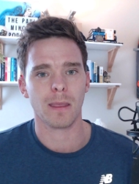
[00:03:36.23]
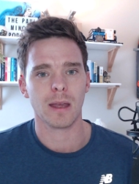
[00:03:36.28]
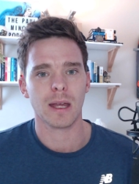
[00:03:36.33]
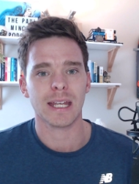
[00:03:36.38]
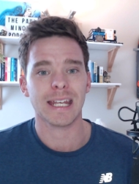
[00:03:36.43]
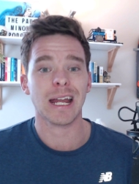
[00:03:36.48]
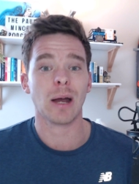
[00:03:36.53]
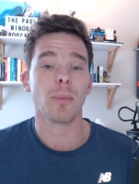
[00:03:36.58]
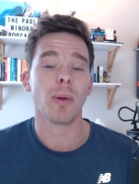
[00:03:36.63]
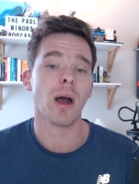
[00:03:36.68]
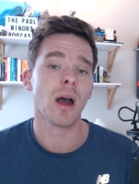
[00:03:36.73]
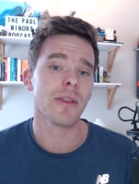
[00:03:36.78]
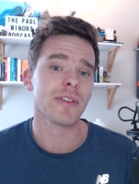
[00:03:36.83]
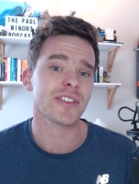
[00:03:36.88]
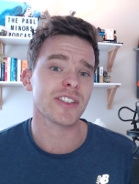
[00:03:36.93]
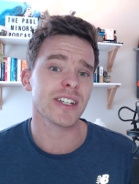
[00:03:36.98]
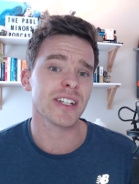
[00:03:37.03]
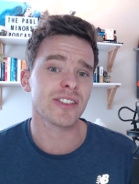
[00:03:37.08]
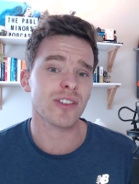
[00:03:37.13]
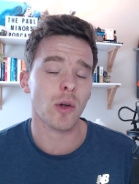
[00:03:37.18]
Now, Paths
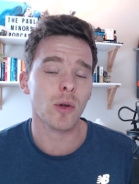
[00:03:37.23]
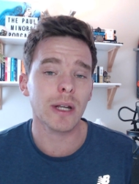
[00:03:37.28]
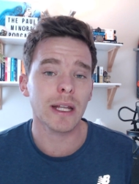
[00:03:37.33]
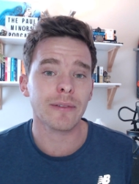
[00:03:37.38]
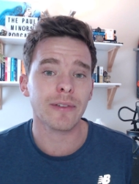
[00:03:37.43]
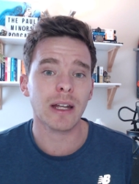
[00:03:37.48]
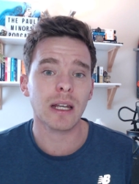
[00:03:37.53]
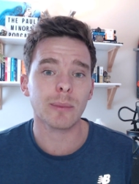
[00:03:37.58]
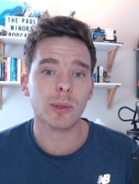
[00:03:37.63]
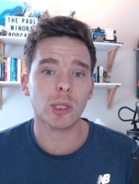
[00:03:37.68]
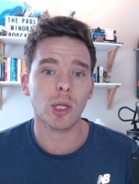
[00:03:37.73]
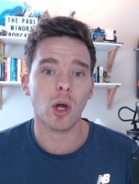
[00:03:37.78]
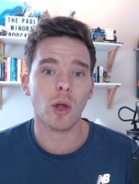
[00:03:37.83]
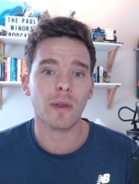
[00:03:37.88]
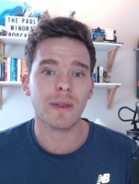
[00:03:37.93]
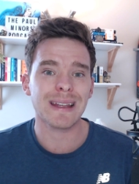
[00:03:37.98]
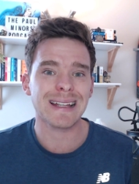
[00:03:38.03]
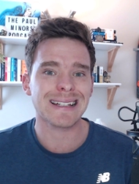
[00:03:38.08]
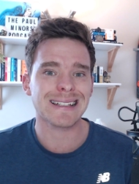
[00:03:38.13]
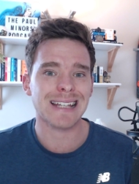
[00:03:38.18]
is only available
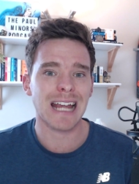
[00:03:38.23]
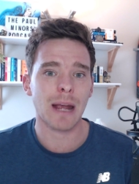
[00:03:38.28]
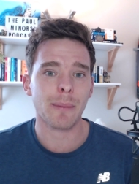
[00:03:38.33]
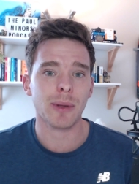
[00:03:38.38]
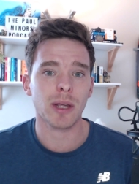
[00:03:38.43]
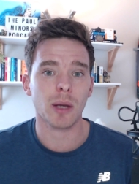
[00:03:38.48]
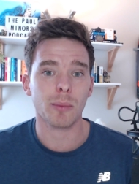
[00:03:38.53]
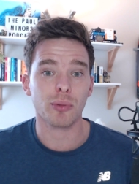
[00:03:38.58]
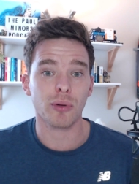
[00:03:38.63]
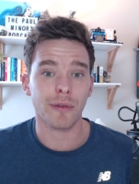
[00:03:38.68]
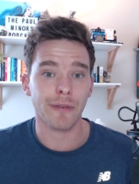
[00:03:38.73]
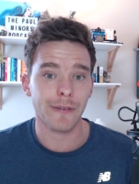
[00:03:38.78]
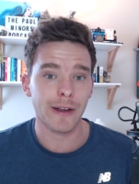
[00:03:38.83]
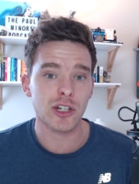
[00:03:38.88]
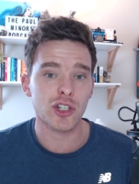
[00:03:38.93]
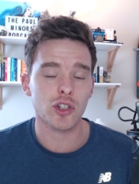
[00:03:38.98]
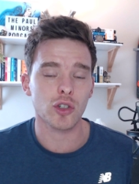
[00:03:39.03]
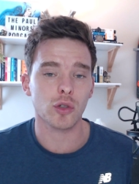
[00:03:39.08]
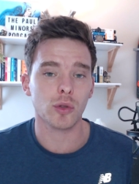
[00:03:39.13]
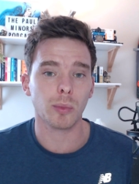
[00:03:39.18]
on the Zapier
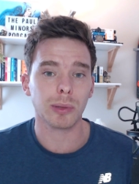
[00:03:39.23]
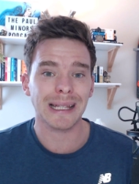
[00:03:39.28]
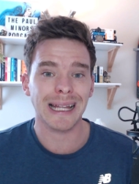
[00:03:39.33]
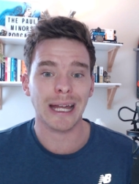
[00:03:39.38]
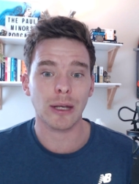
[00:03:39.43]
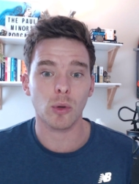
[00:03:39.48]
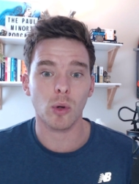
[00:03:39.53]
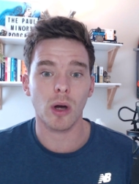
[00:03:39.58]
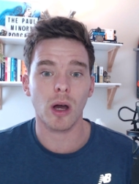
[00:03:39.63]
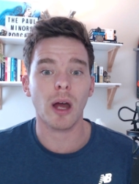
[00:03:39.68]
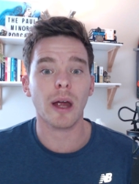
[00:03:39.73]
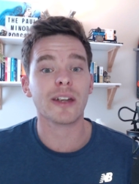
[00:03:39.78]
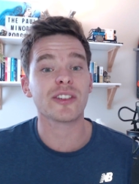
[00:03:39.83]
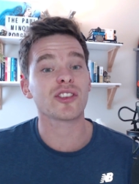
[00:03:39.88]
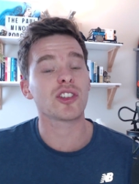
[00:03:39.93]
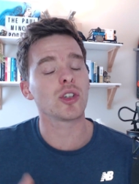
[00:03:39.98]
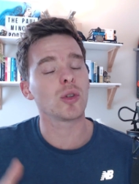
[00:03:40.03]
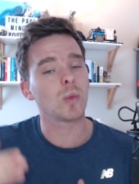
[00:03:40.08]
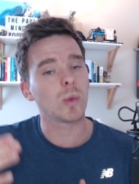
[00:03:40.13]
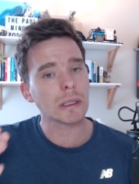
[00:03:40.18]
Professional plan or higher,
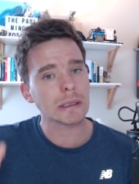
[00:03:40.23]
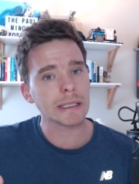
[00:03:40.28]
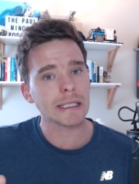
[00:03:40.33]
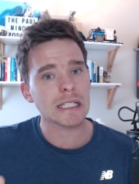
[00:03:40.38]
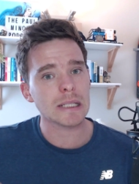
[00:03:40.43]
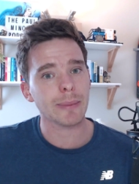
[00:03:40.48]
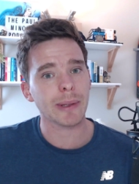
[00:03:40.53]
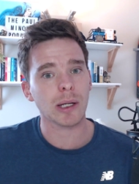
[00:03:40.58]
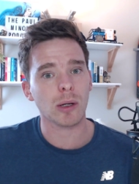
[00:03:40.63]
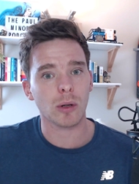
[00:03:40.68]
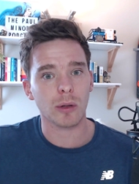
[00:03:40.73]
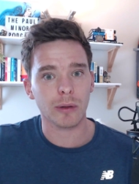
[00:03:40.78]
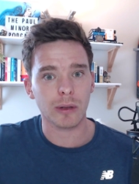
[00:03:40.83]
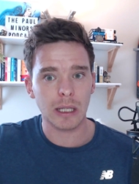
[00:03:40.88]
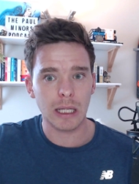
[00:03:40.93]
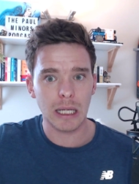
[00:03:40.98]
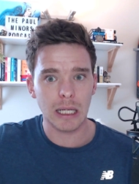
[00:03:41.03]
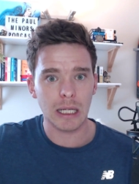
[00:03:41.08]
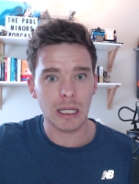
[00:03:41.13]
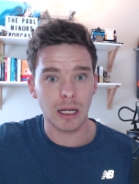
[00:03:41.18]
so you will need to be on
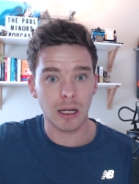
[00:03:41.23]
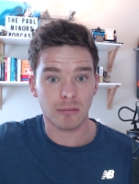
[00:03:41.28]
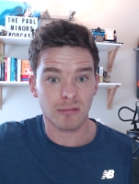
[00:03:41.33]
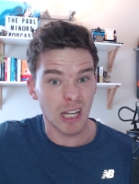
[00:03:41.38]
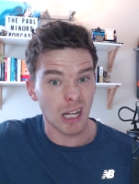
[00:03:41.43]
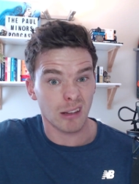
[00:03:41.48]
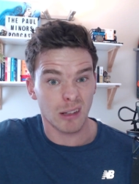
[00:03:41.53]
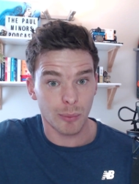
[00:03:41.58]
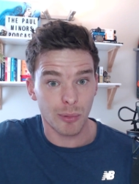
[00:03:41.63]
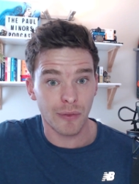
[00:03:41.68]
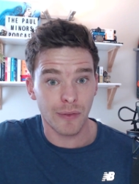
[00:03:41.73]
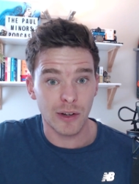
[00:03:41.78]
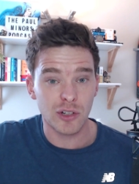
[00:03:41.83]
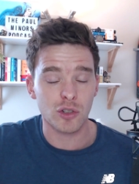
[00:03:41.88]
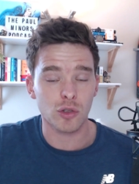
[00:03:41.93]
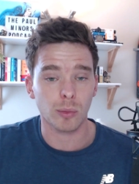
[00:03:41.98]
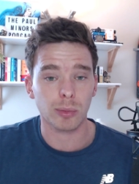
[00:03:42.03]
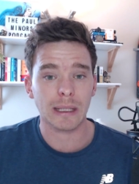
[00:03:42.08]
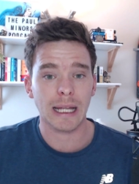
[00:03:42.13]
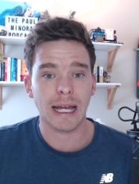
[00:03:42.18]
the uh, yeah the
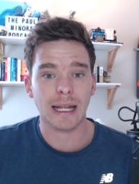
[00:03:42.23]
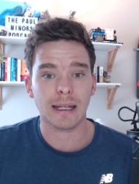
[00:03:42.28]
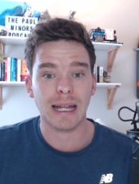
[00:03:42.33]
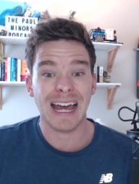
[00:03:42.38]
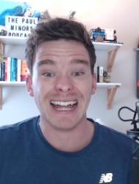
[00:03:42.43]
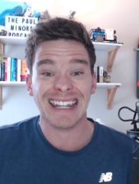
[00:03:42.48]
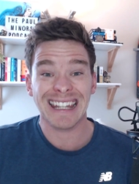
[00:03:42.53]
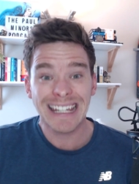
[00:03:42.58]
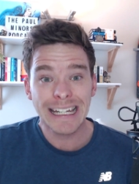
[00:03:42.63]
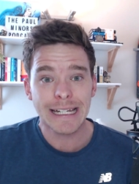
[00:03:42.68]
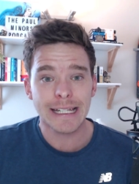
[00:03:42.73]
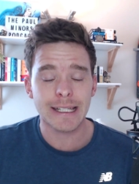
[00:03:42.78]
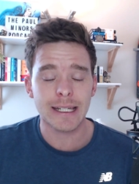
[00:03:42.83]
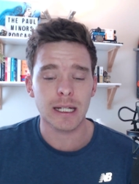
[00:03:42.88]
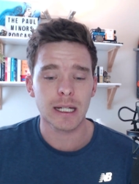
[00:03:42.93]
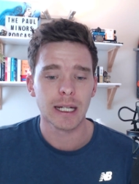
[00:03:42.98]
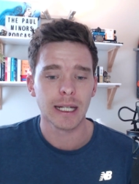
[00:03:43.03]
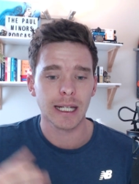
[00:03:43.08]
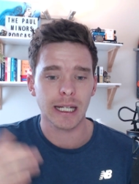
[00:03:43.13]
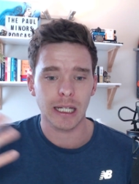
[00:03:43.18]
Professional plan at least
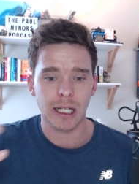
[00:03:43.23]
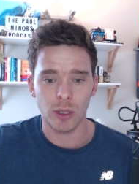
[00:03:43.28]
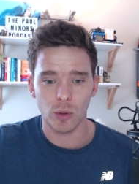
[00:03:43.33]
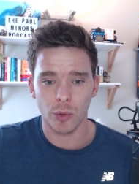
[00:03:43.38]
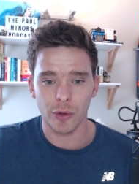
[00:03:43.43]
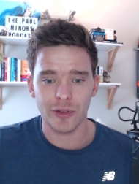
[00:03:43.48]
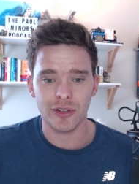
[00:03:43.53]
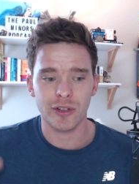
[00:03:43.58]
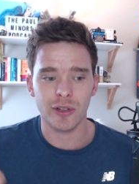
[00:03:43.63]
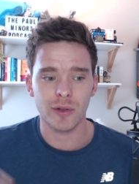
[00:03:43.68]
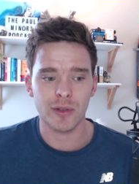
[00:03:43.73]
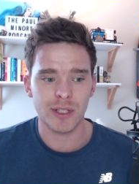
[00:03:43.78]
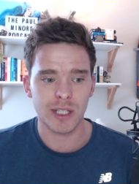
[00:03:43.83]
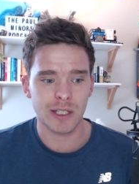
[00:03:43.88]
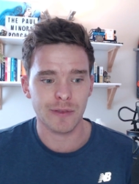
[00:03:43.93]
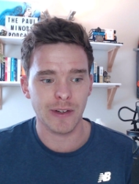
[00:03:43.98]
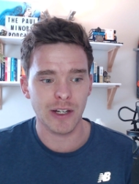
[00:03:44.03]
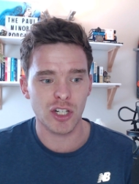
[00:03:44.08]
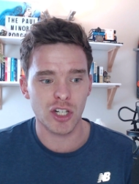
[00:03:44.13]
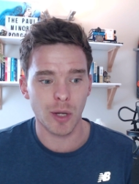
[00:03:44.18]
in order to use this
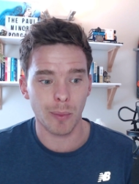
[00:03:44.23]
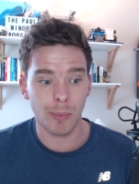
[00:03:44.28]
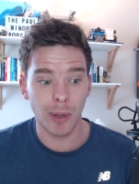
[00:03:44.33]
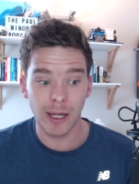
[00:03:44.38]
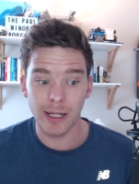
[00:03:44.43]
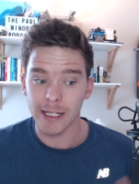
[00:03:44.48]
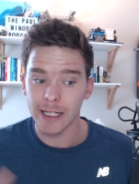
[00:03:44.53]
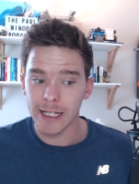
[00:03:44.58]
feature. But